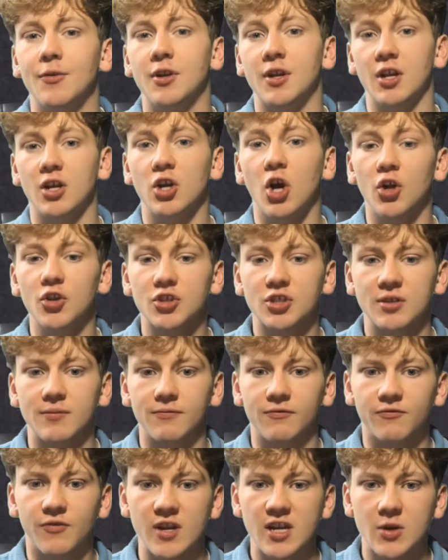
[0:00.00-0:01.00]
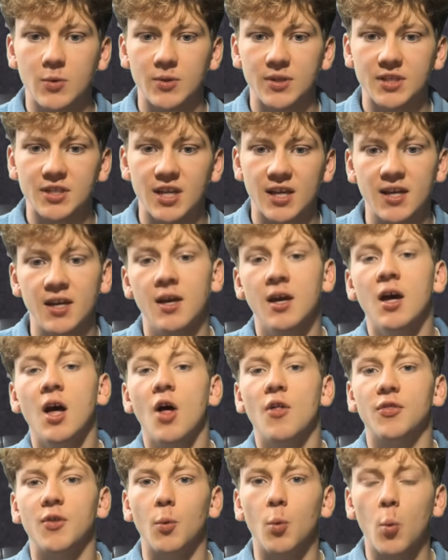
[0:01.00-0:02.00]
at a constant frequency,
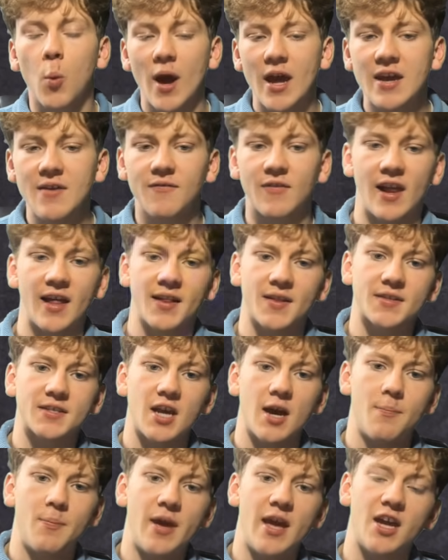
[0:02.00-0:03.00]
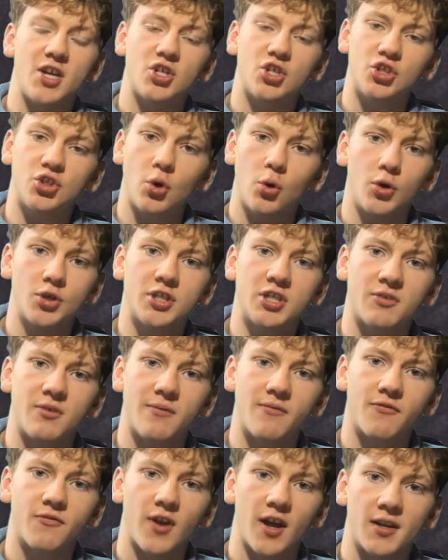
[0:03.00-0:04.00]
the wavelengths appear shorter
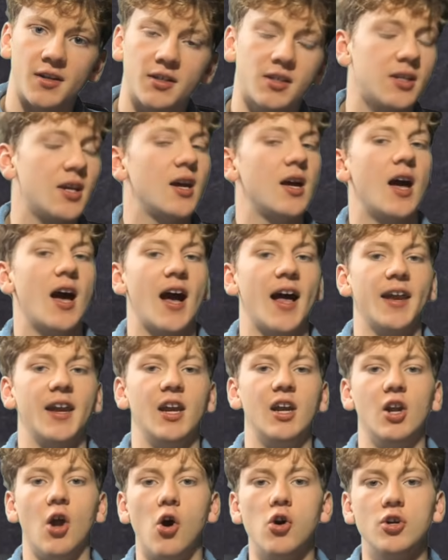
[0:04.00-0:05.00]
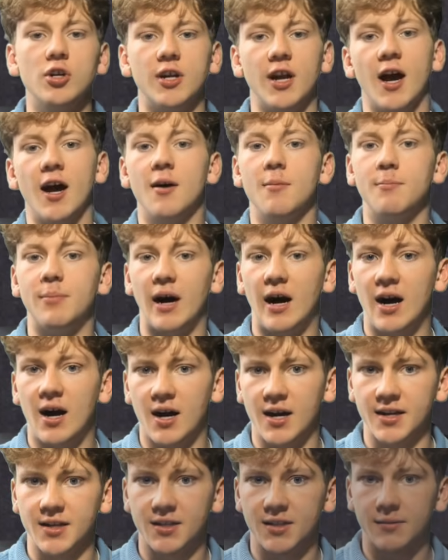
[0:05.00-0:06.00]
in front and longer
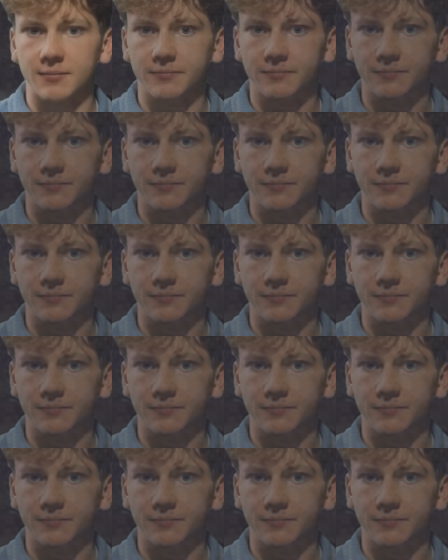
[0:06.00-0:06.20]
behind.